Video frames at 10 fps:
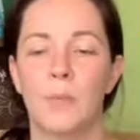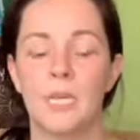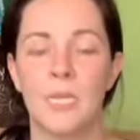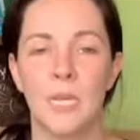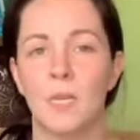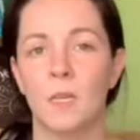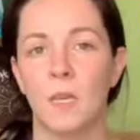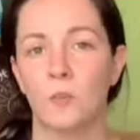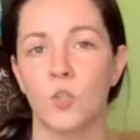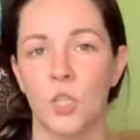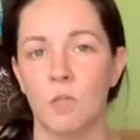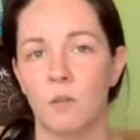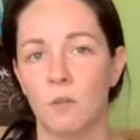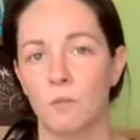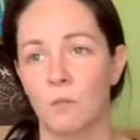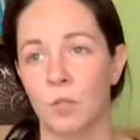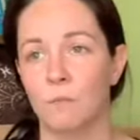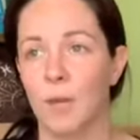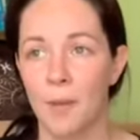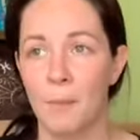deity energy, or, you
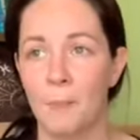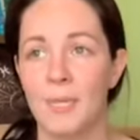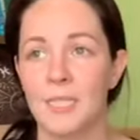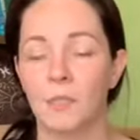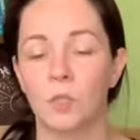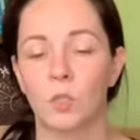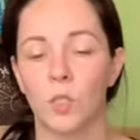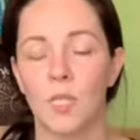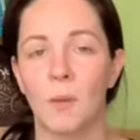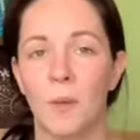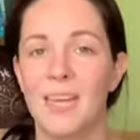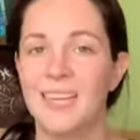know, I basically looked up